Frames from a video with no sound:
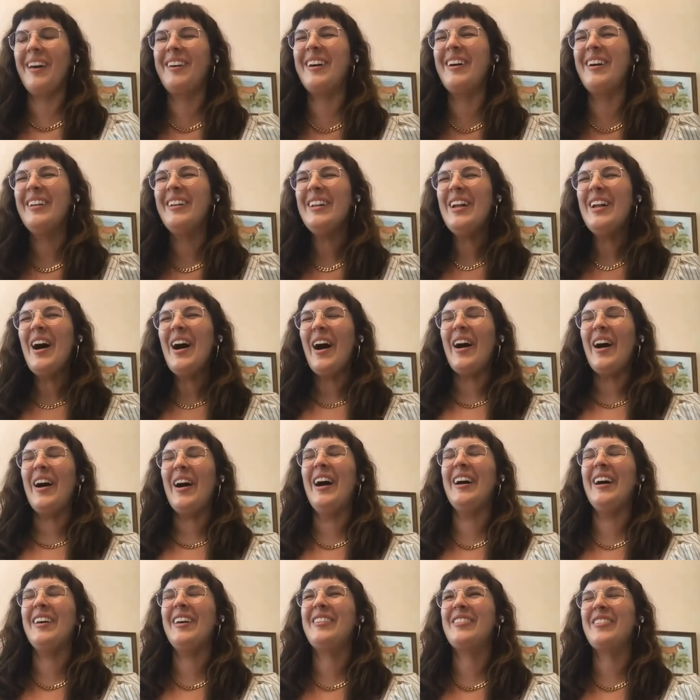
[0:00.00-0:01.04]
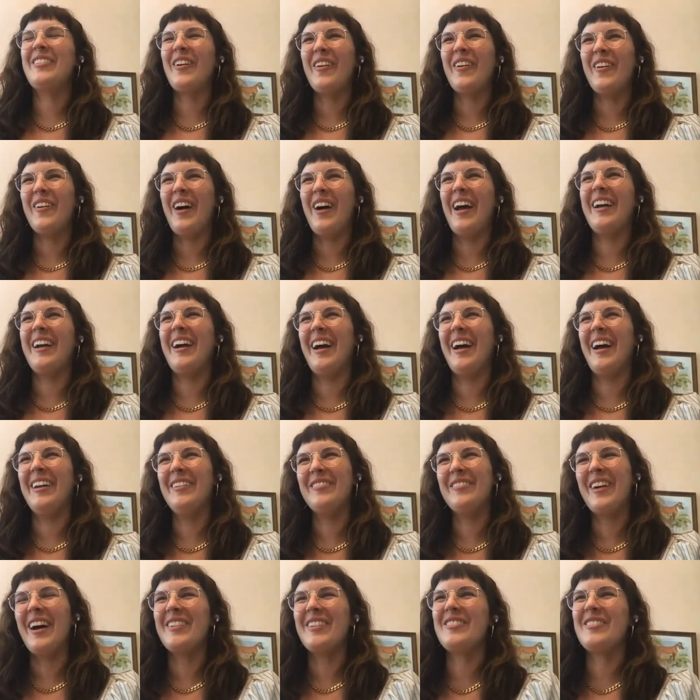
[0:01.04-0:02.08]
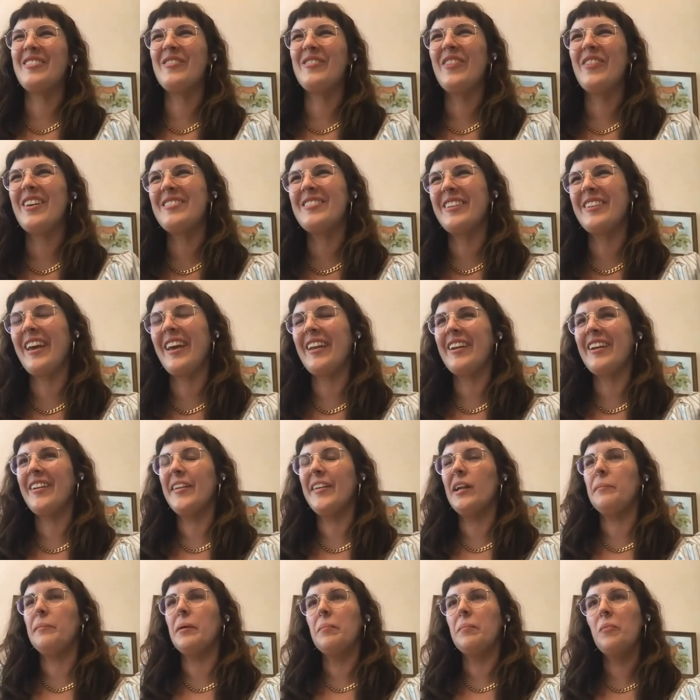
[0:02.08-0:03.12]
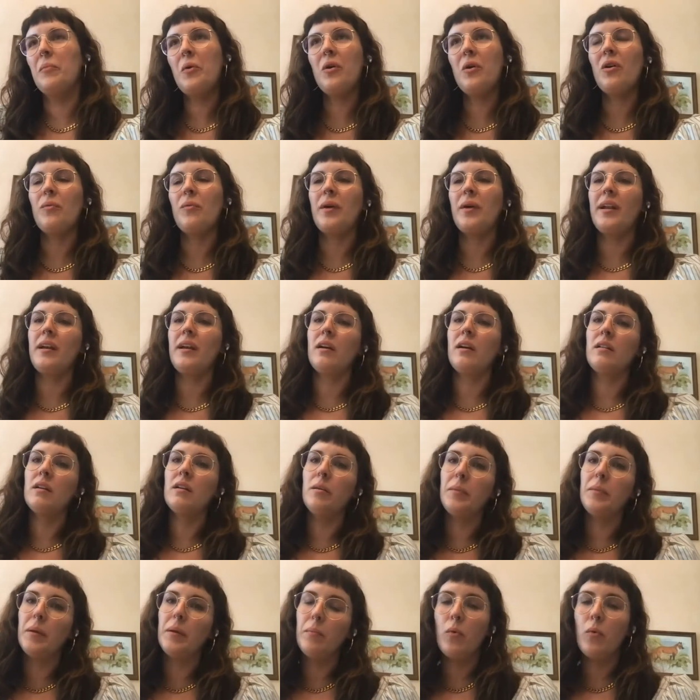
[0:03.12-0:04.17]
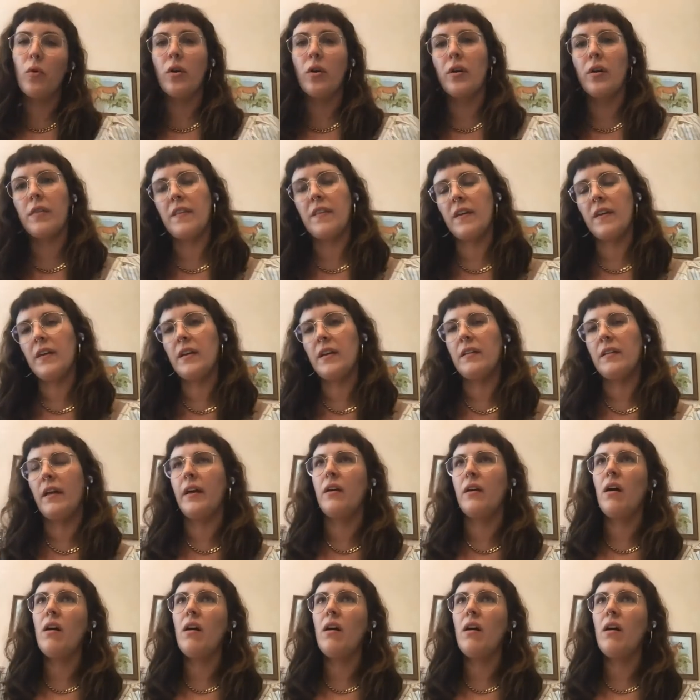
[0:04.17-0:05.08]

So I kind of got to investigating a little bit more, reading a little bit more, thinking like,